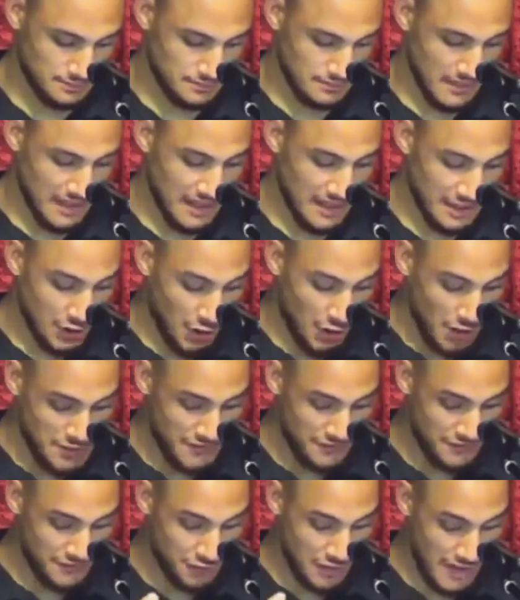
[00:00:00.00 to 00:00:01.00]
in hopes of
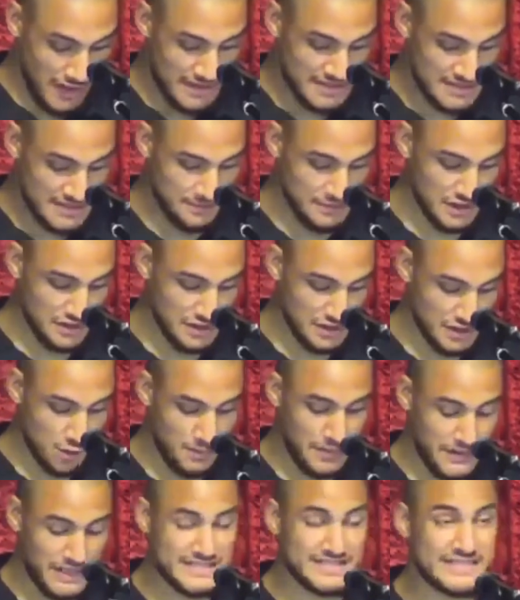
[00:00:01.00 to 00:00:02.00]
creating something new or
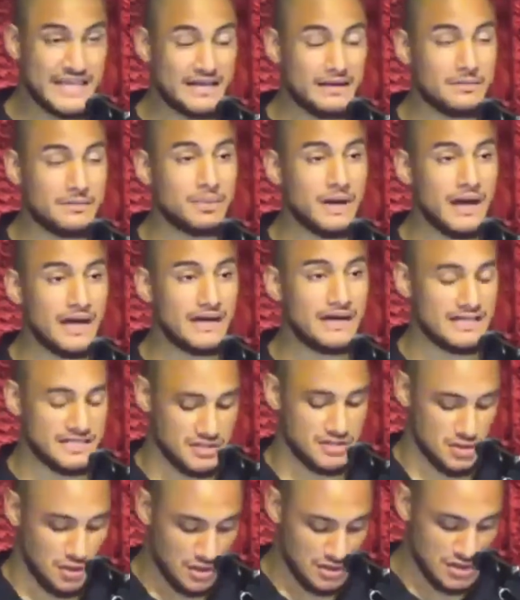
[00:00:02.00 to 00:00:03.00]
being set apart as
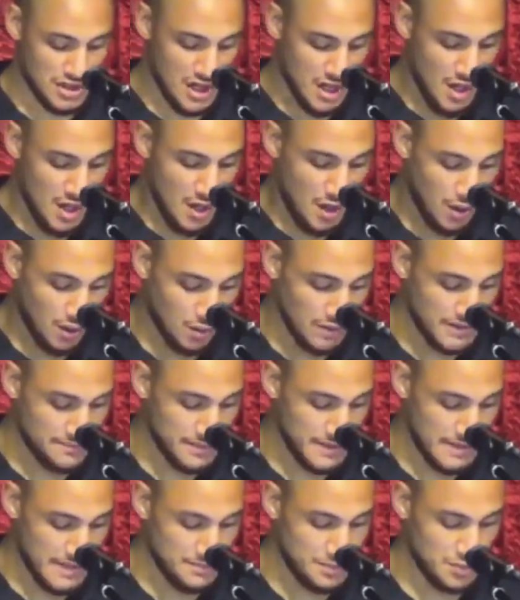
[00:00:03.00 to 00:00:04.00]
God's holy
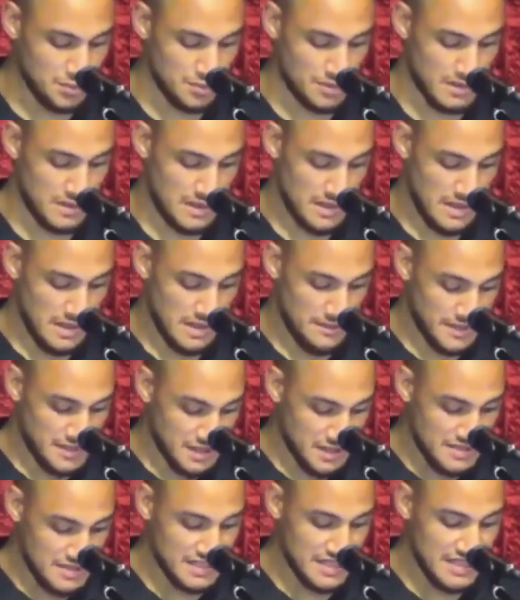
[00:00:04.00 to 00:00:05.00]
people.
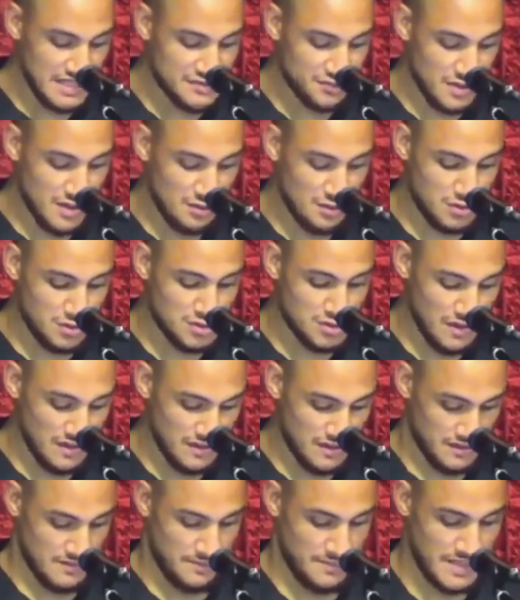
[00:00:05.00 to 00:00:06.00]
Because Israel was one
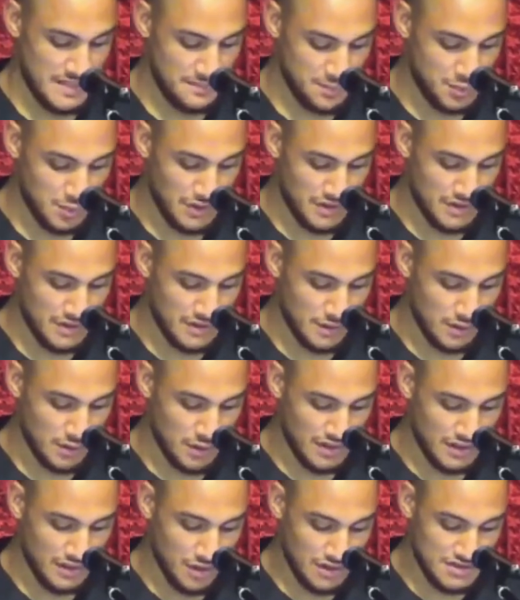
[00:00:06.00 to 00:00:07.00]
people in the Lord
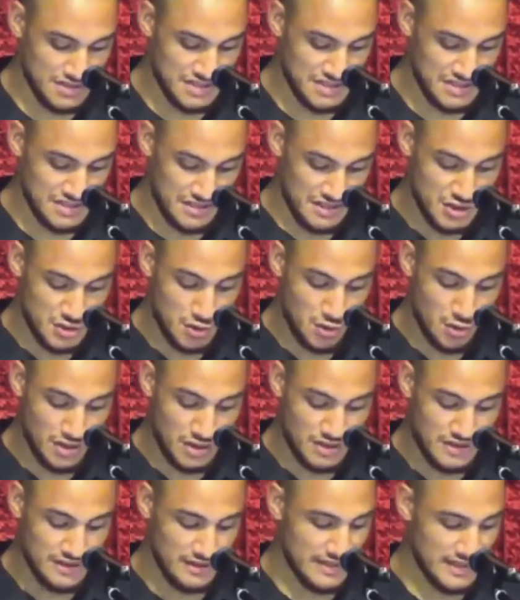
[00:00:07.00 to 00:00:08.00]
and not just an assorted
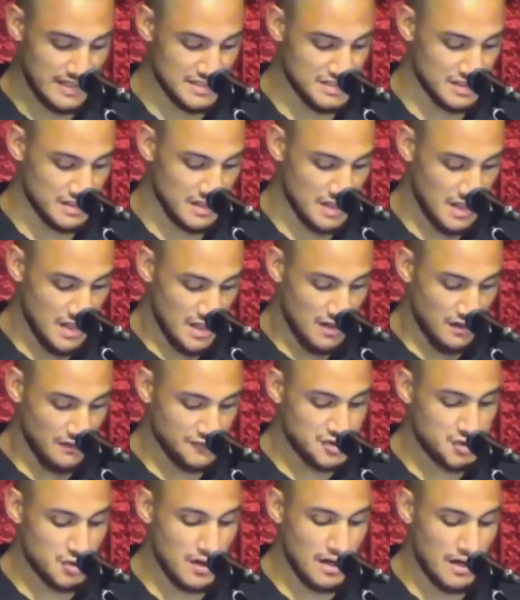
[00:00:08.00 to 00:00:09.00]
collection of
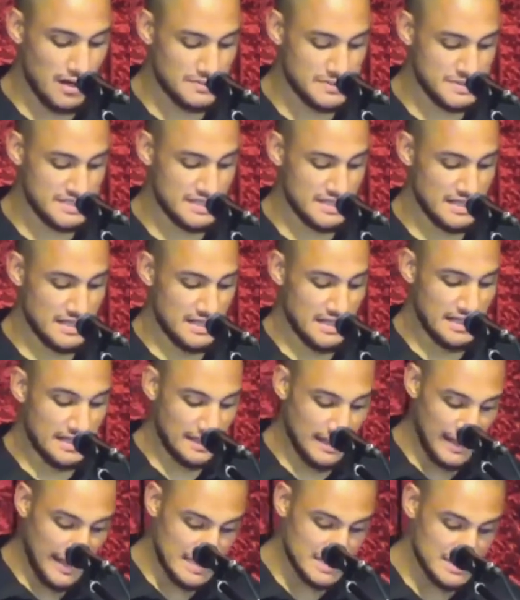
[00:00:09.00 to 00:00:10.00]
tribes,
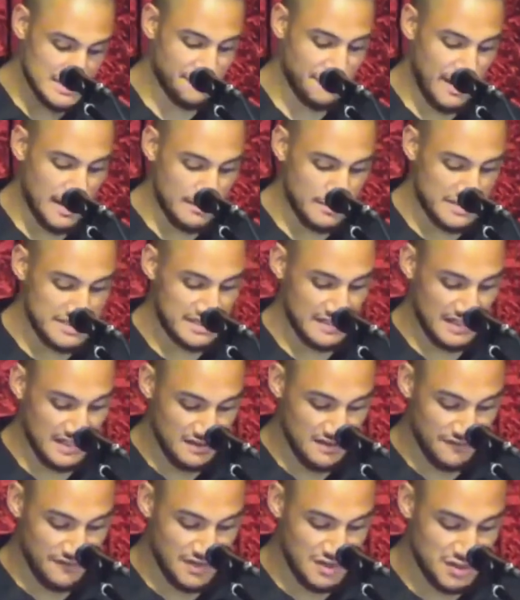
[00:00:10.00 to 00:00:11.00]
clans, families, and
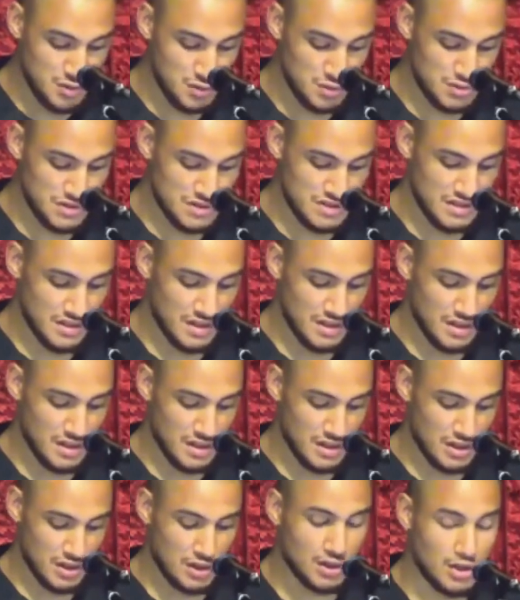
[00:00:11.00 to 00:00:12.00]
individuals,
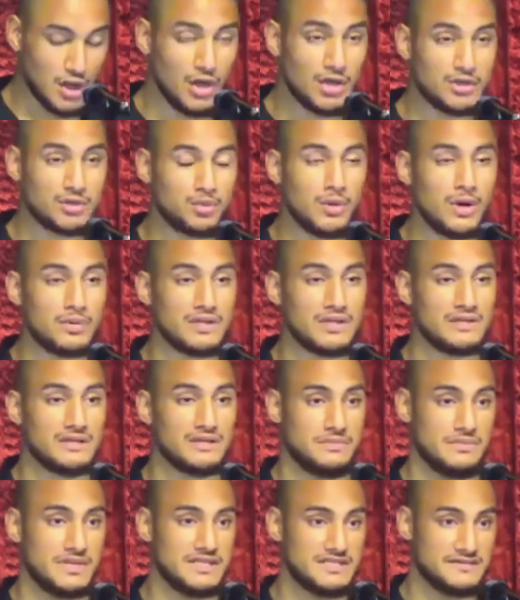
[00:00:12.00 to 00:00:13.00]
God dwelt in the
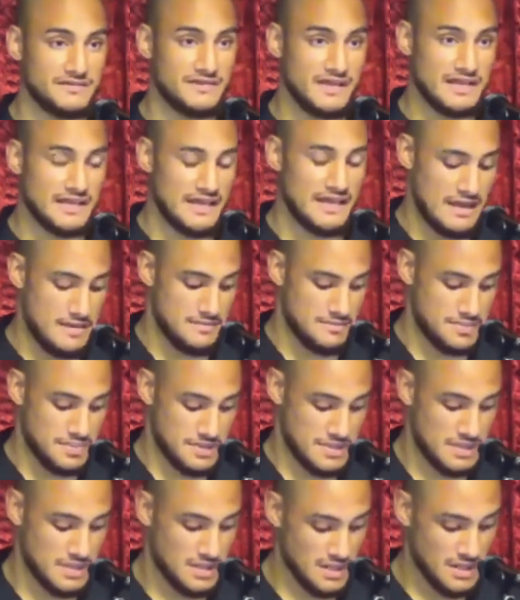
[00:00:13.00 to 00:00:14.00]
midst of their camp.
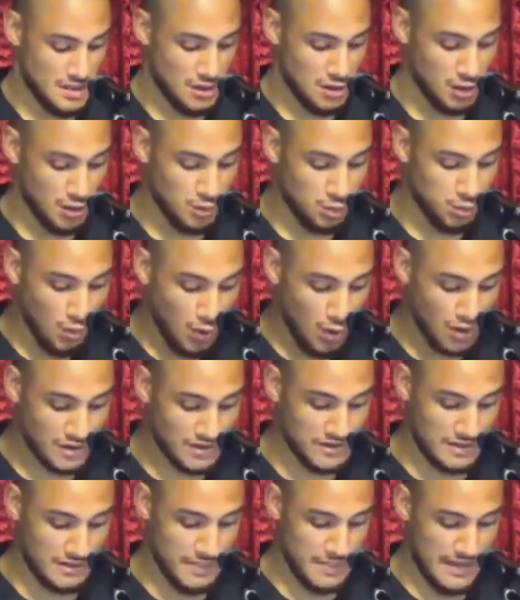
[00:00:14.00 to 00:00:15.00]
God walked
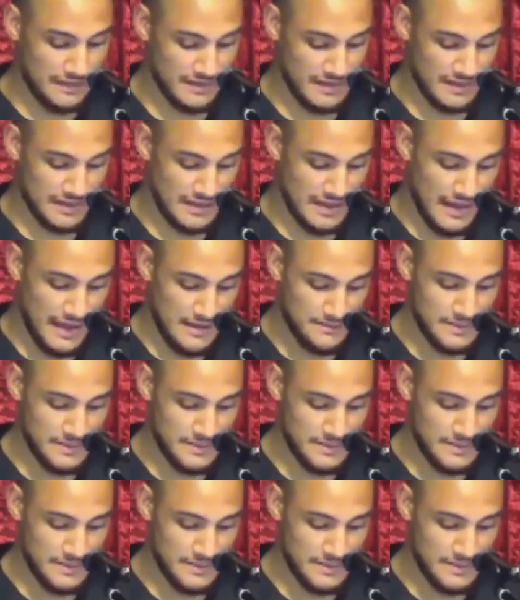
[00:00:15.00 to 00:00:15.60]
about their camp.